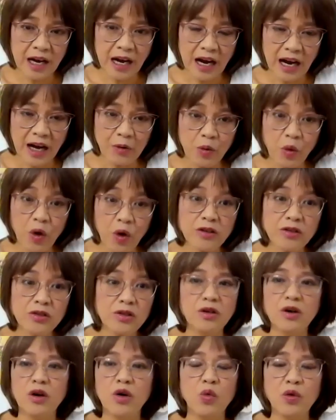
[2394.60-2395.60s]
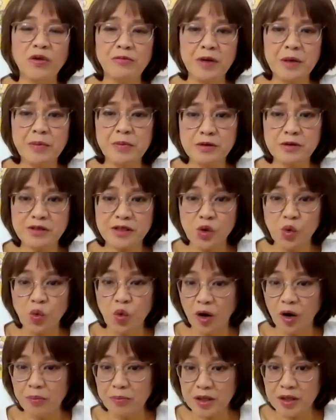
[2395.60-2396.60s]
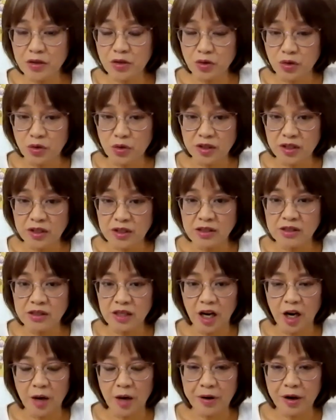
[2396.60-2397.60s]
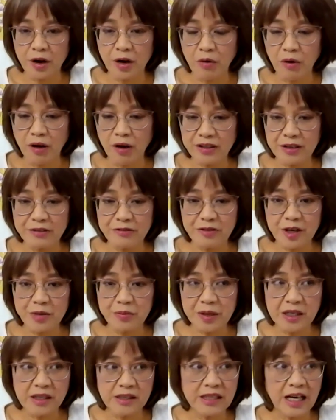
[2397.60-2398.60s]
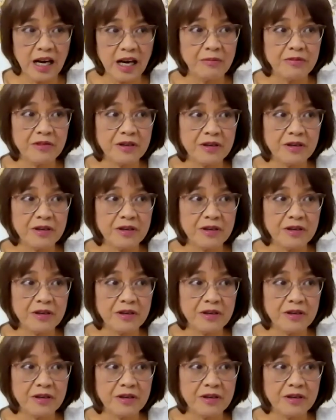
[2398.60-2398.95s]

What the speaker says: I want to know if people still want me to do this periodic thing because I'm